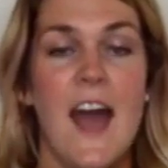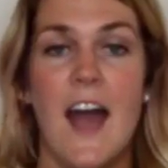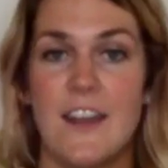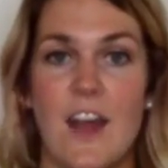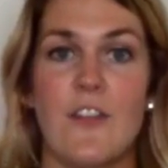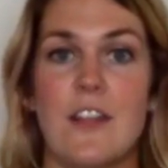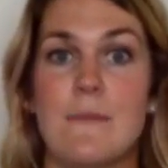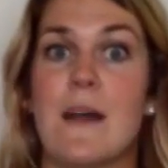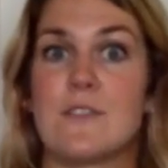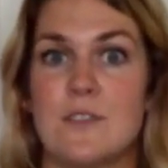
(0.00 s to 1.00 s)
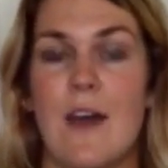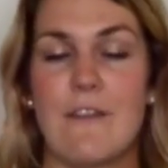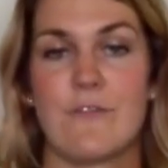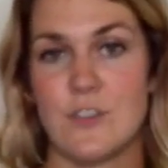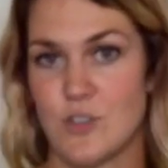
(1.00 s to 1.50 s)
another email to
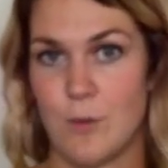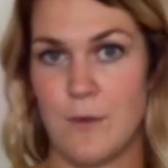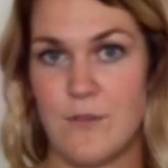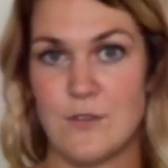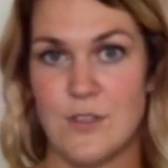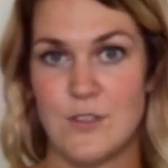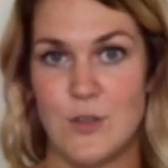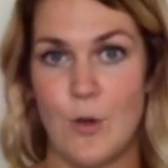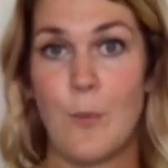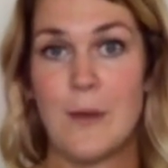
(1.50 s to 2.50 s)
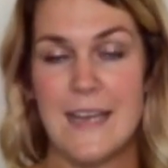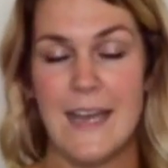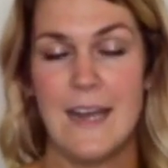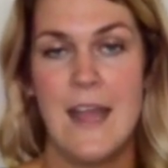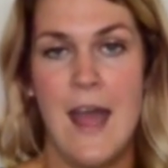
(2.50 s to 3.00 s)
that first group of users who opened
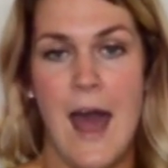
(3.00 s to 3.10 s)
it.